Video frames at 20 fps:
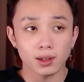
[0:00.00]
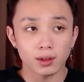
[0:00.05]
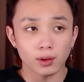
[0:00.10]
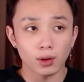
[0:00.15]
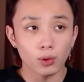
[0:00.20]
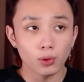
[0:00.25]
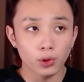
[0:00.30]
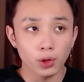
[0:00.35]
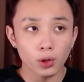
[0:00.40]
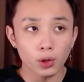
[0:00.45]

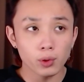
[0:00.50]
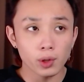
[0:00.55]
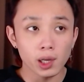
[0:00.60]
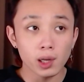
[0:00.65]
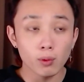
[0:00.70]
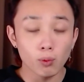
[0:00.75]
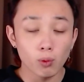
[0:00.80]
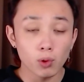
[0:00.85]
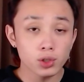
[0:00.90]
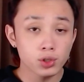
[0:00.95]
Although
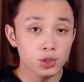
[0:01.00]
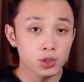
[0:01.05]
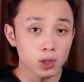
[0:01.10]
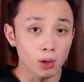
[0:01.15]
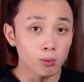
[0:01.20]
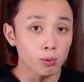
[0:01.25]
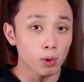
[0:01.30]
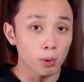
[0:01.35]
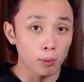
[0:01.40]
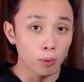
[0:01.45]
it was
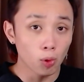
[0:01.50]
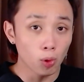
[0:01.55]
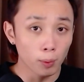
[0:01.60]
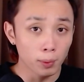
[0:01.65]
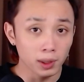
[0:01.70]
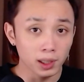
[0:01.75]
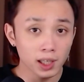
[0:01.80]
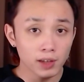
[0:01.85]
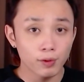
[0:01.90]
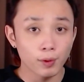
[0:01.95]
somewhat more
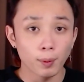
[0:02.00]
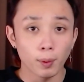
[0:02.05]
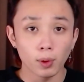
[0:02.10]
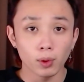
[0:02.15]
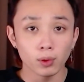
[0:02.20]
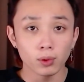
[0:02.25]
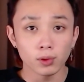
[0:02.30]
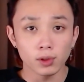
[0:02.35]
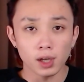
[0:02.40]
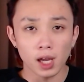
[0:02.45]

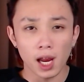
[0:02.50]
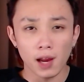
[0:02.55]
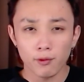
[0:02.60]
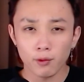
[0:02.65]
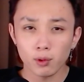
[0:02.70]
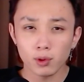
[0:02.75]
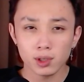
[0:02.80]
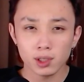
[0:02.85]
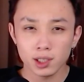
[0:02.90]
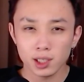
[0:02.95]
believable,
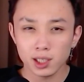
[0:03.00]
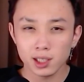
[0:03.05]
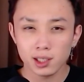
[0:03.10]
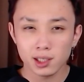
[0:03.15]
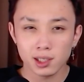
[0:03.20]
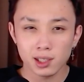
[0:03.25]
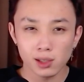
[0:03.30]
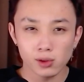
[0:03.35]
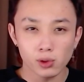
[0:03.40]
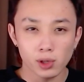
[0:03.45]
everyone did
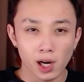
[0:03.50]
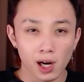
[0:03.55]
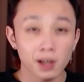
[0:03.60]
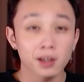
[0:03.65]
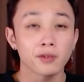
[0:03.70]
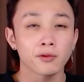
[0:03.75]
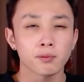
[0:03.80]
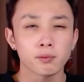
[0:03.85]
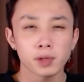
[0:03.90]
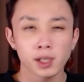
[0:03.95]
still kind
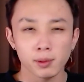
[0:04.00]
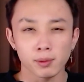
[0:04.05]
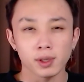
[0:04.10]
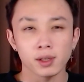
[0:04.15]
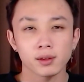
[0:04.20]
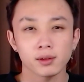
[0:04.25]
of meme it.